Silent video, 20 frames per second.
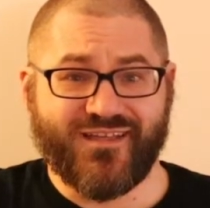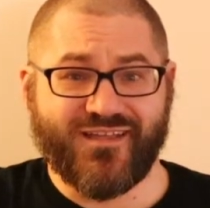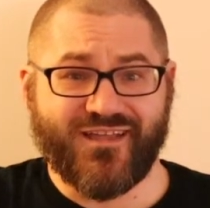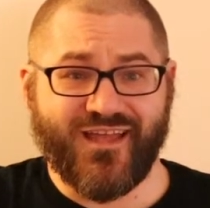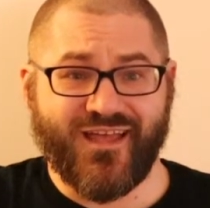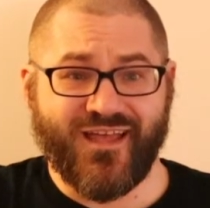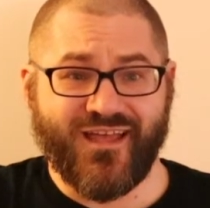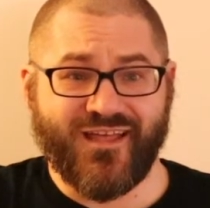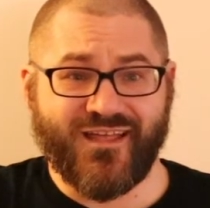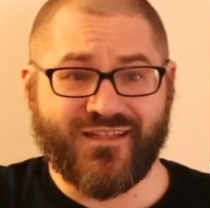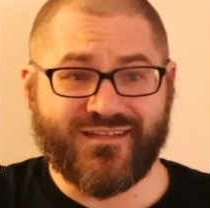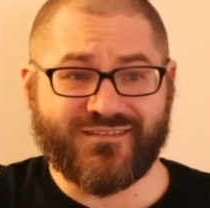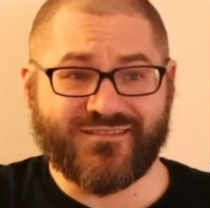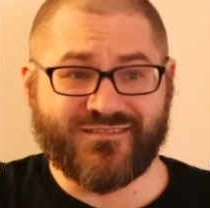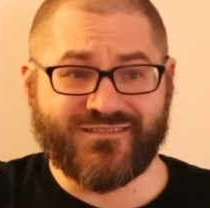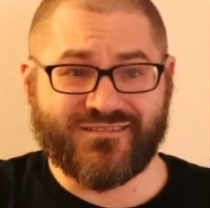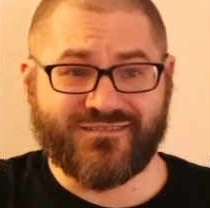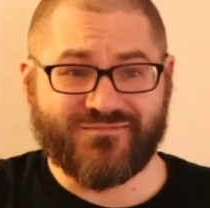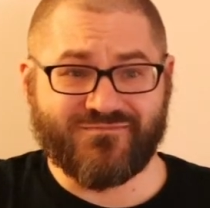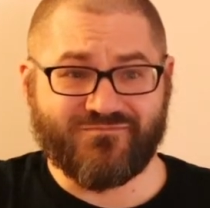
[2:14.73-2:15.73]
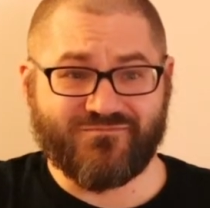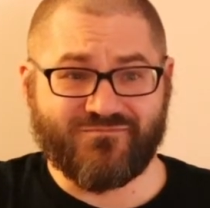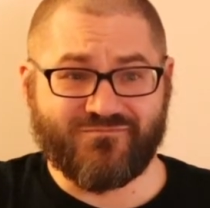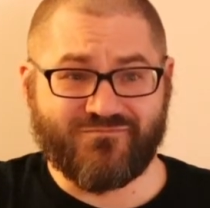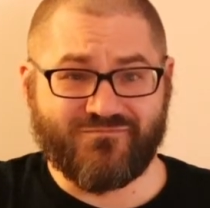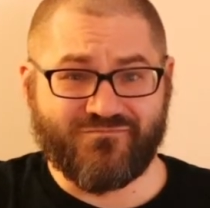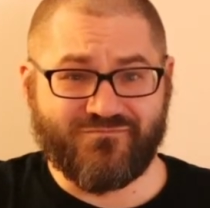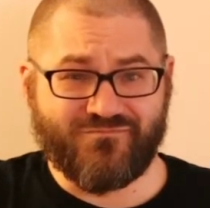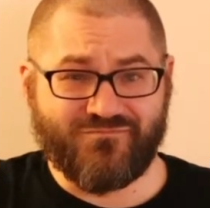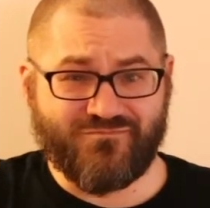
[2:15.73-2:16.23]
and
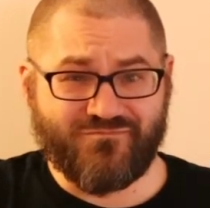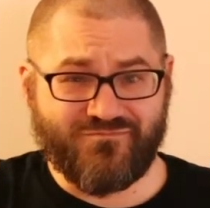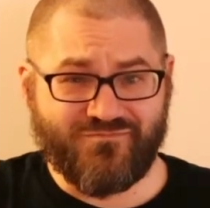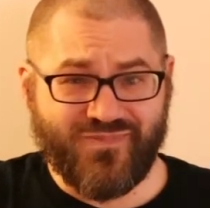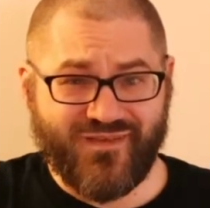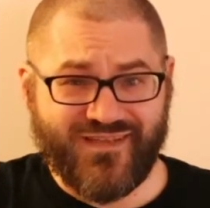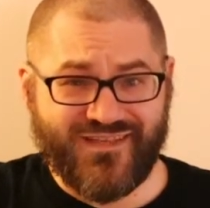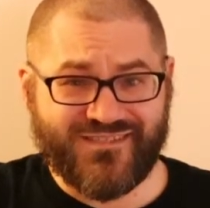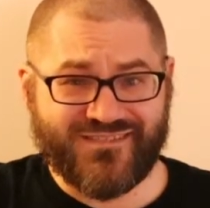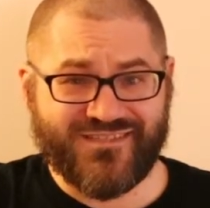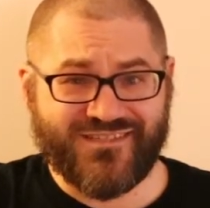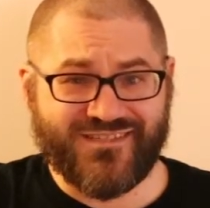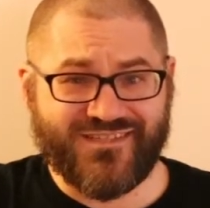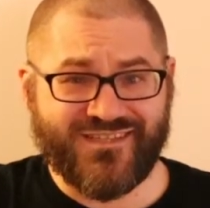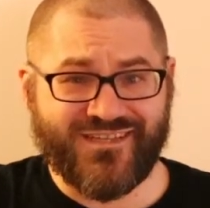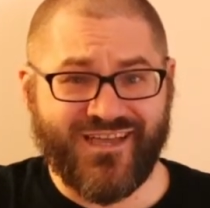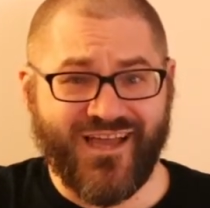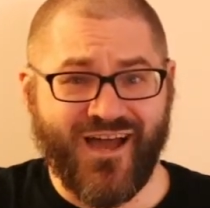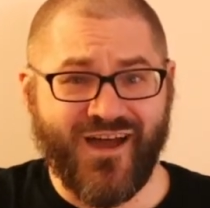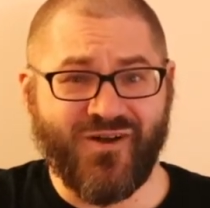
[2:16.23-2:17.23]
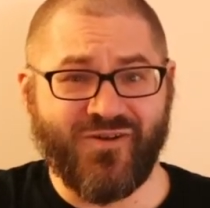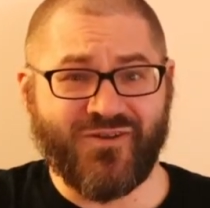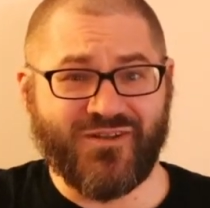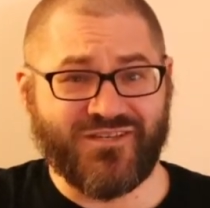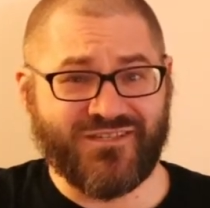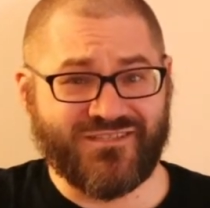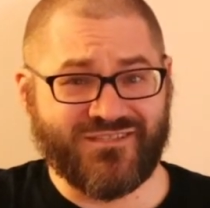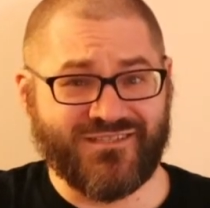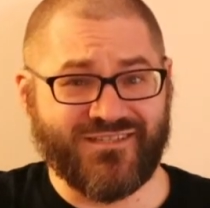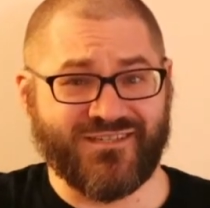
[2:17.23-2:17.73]
basically how it
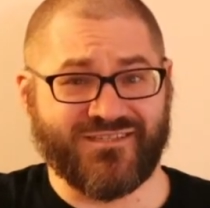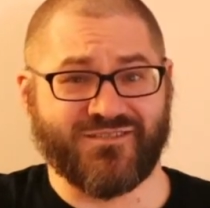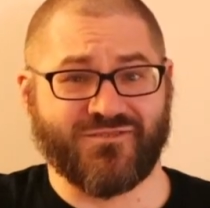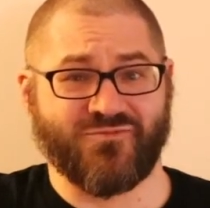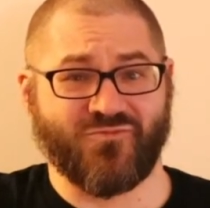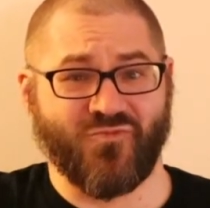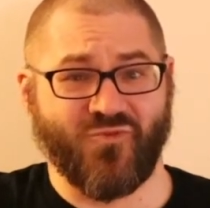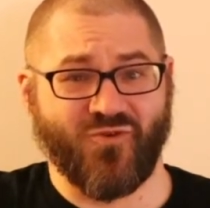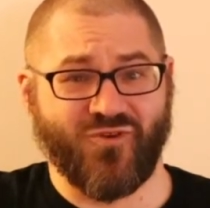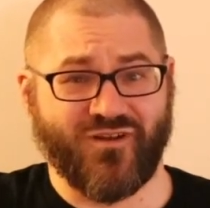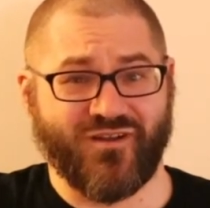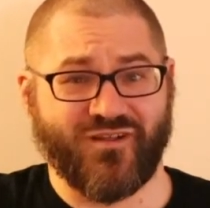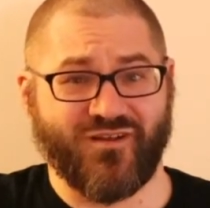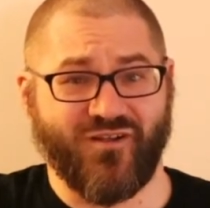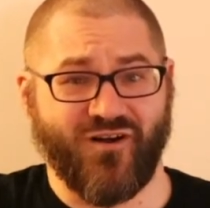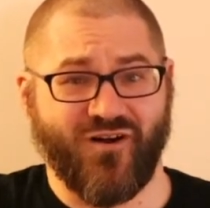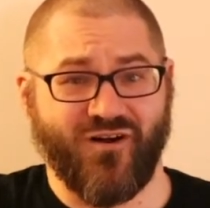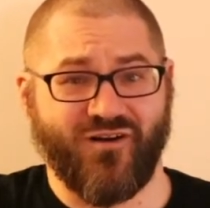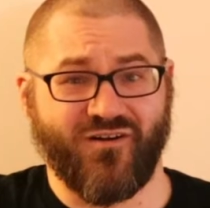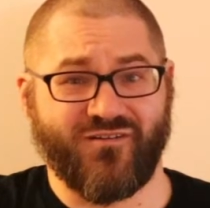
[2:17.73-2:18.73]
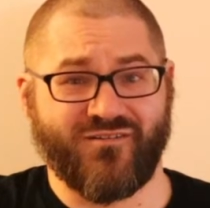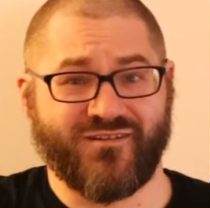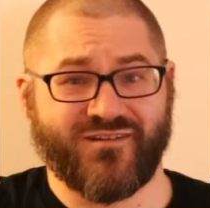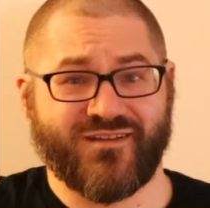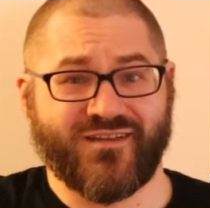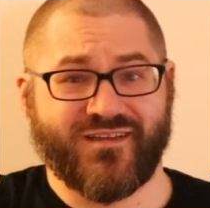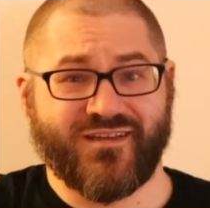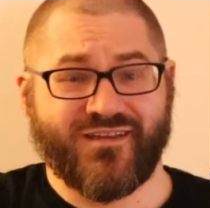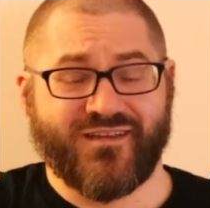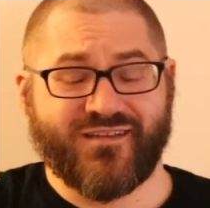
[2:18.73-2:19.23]
doesn't work at all,
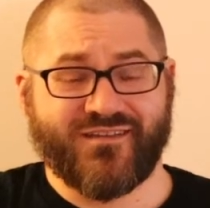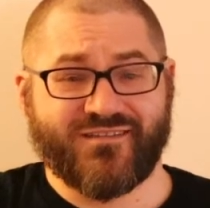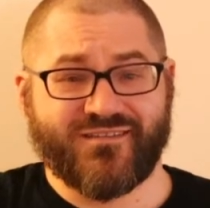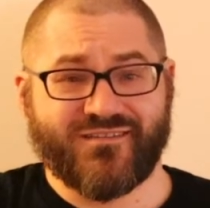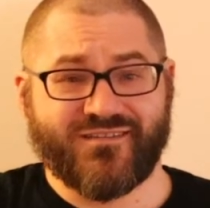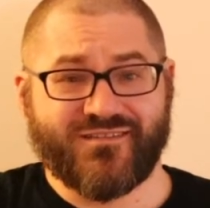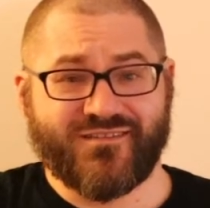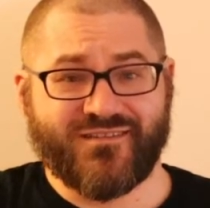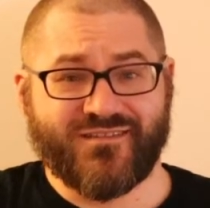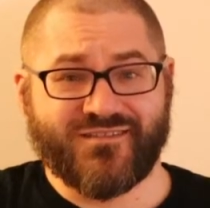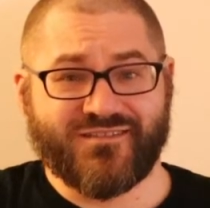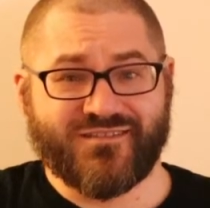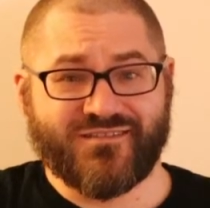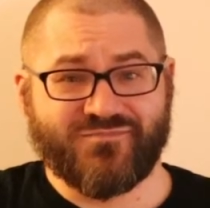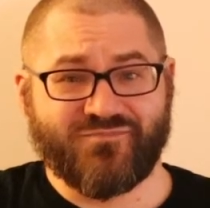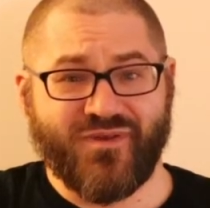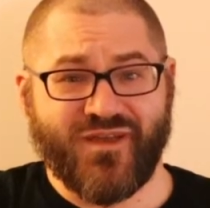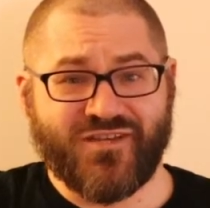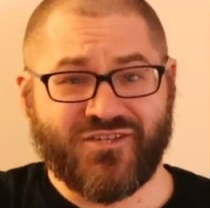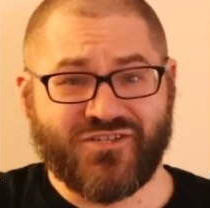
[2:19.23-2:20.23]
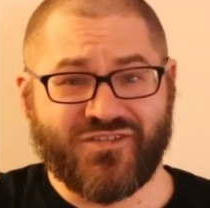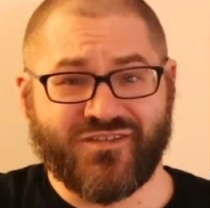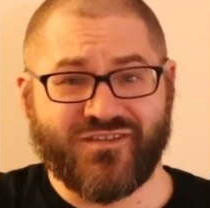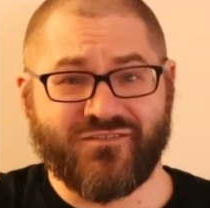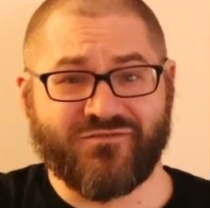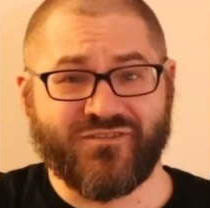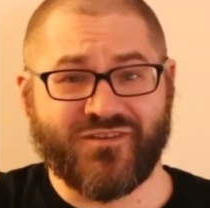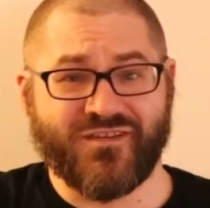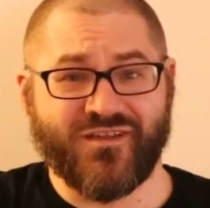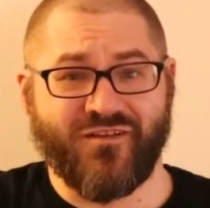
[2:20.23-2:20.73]
especially
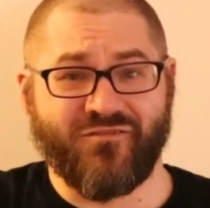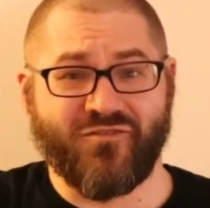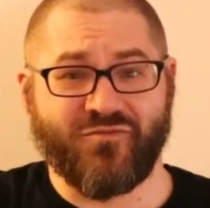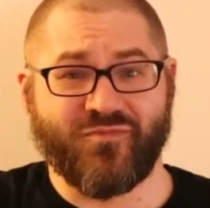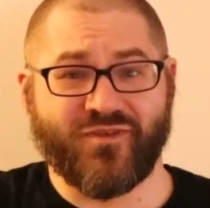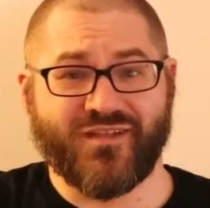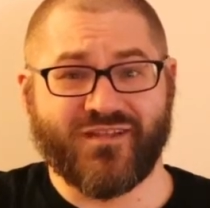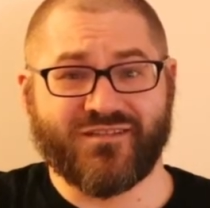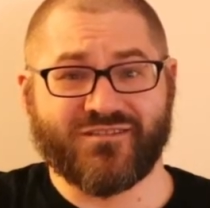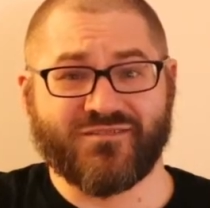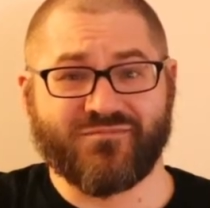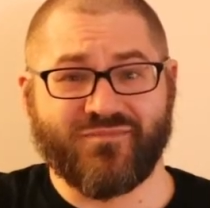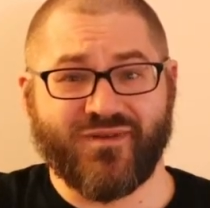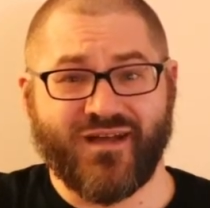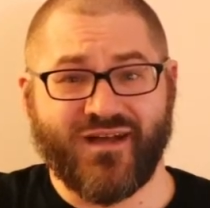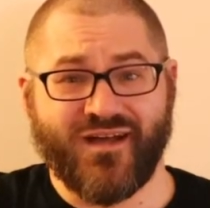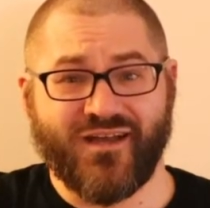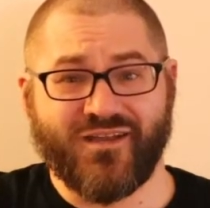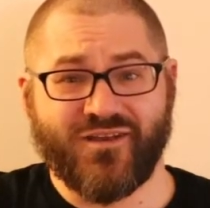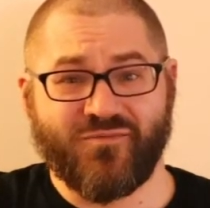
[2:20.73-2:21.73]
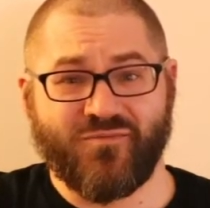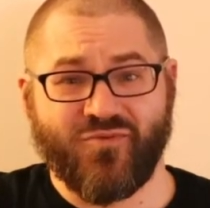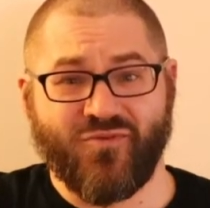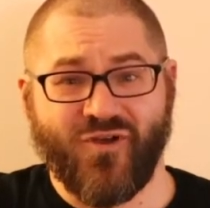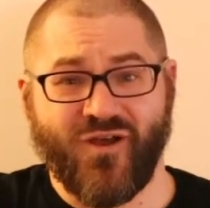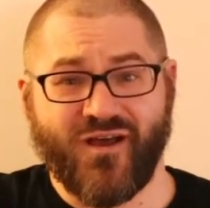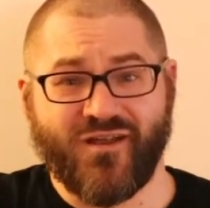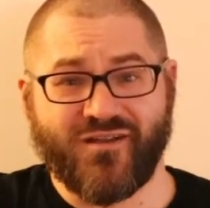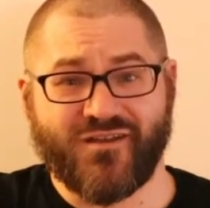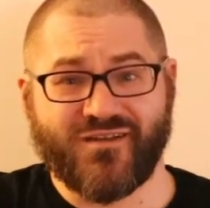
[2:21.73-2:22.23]
if the government isn't behind a
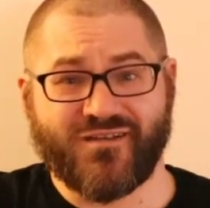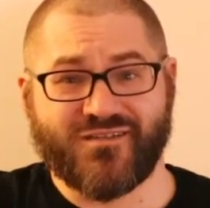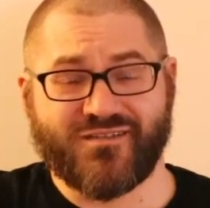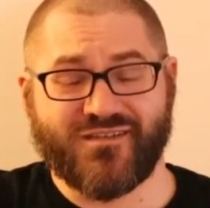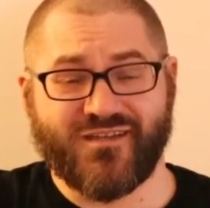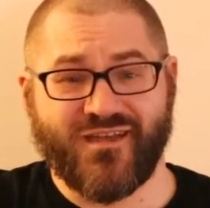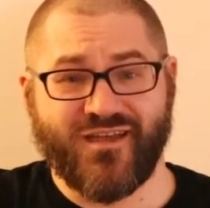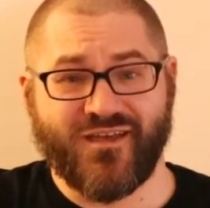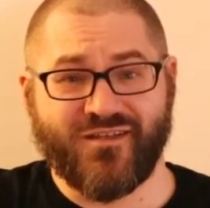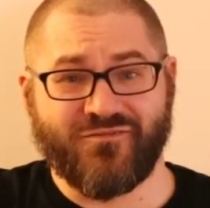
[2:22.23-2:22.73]
product.